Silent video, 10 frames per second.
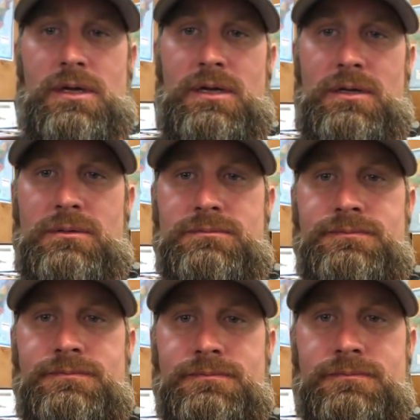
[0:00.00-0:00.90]

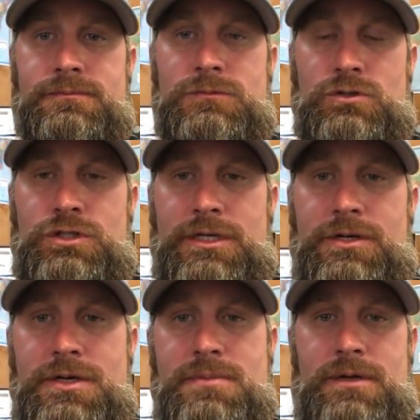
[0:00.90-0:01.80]
Um, so
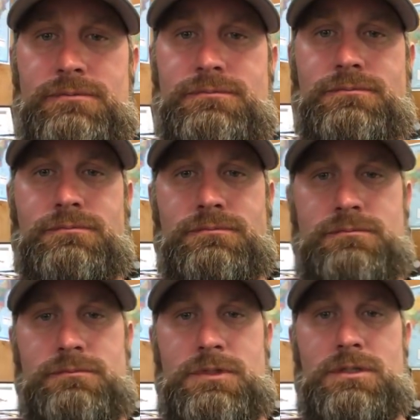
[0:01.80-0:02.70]
check your email.
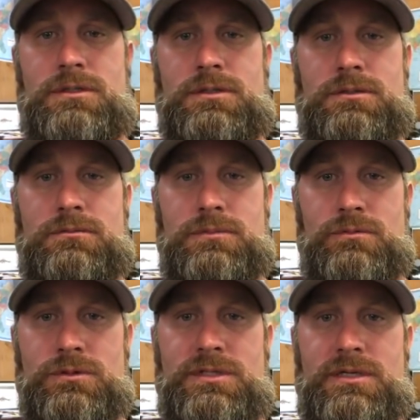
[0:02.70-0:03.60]
But we'll
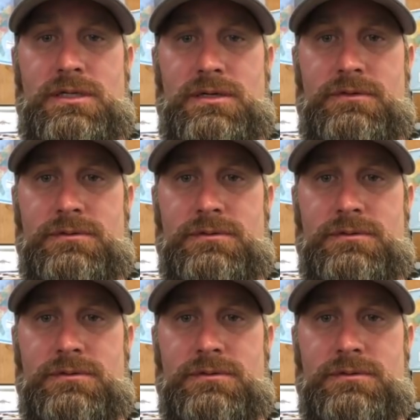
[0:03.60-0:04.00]
take care of you.